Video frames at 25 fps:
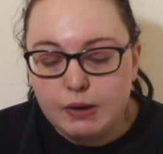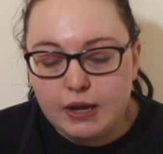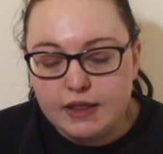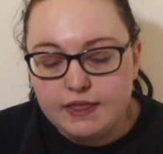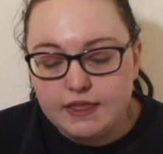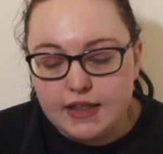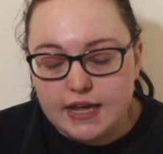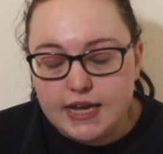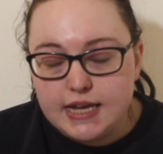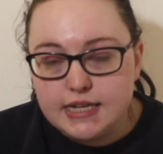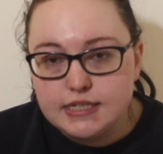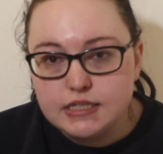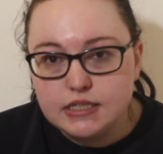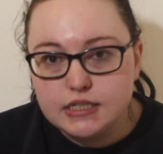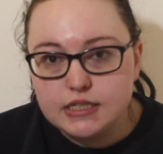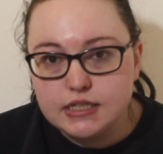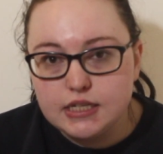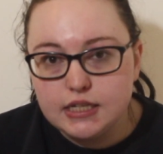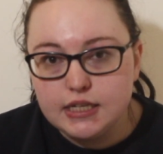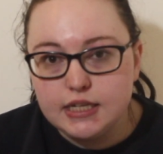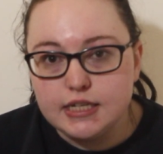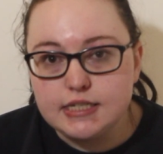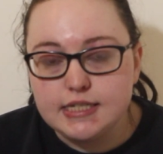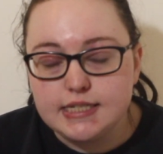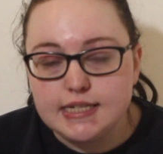In
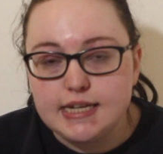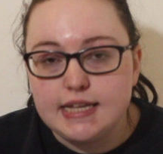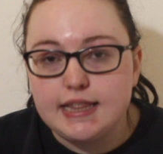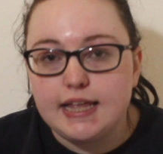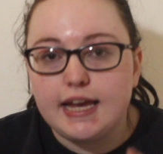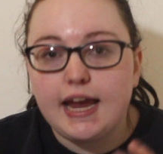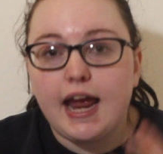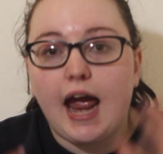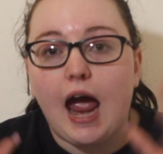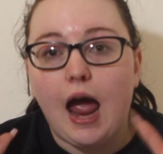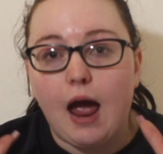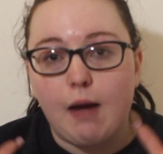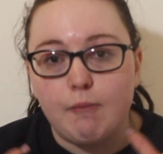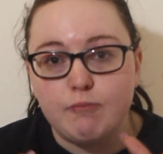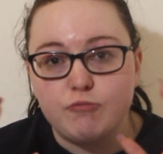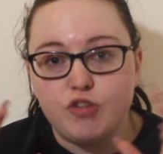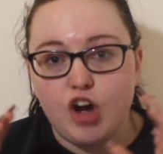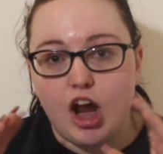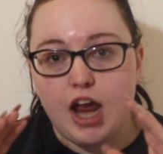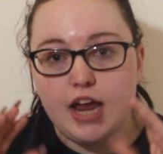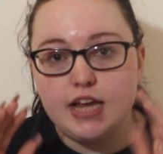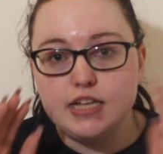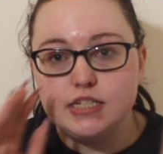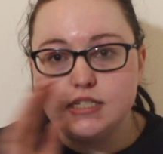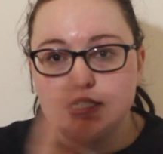this, you see the
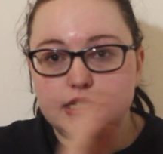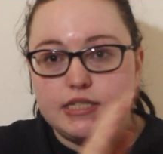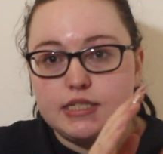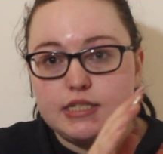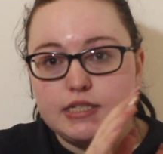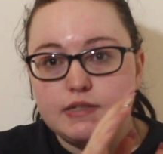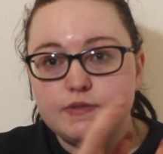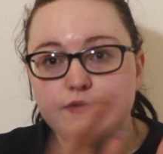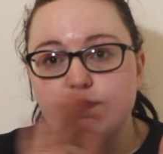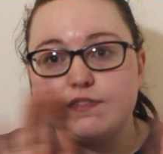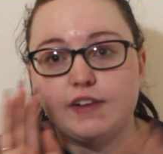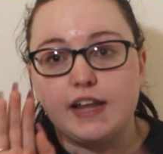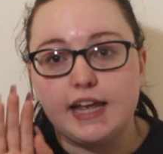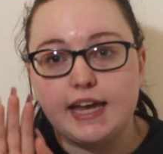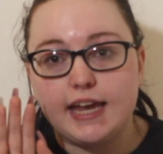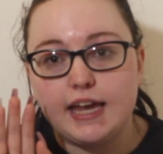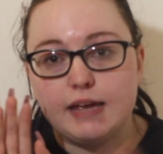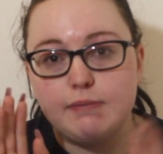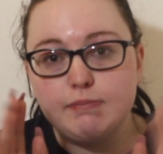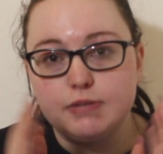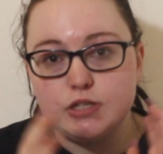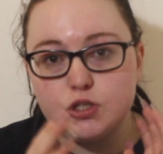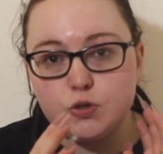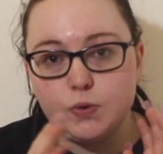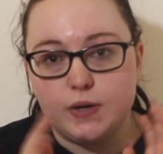camera is
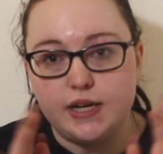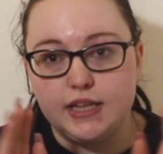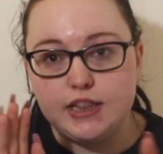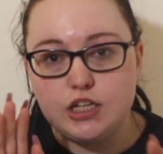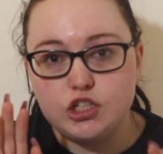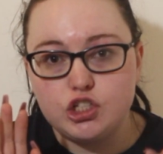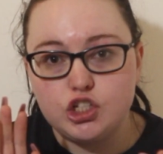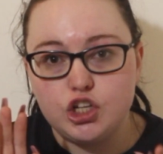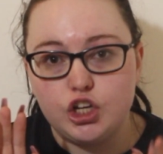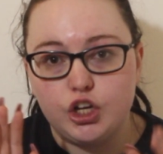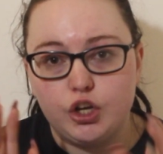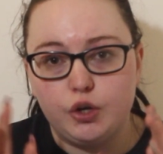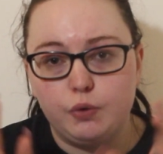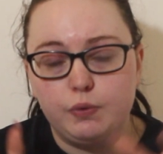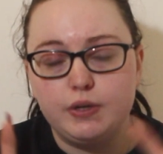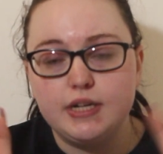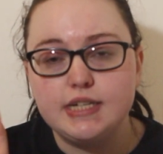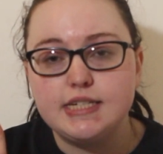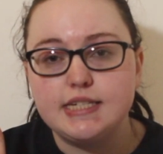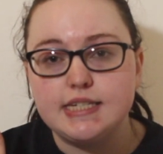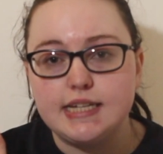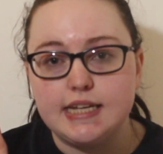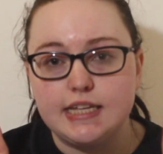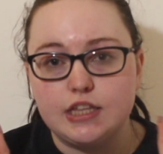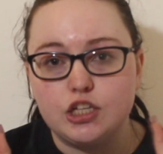flicking between the two and you
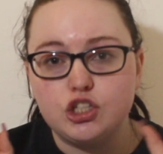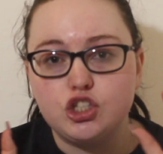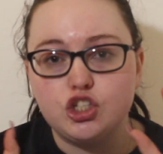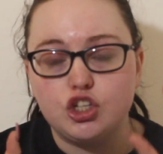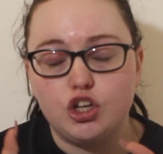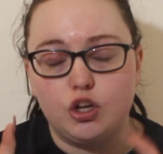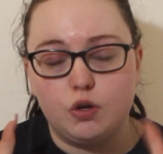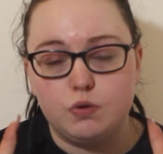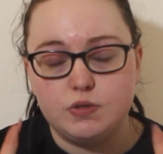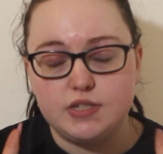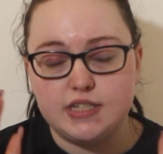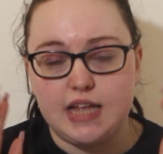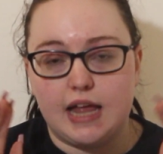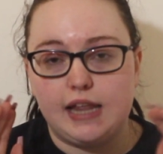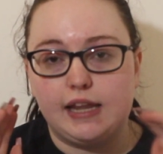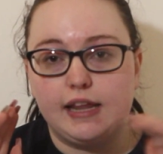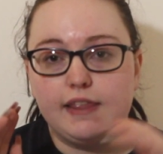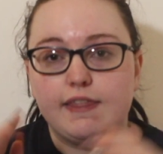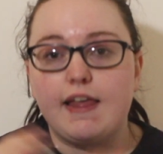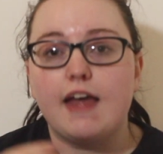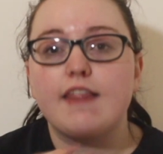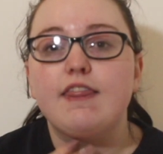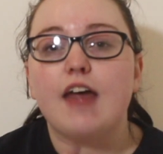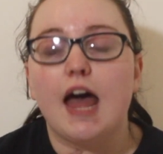see the two standing there.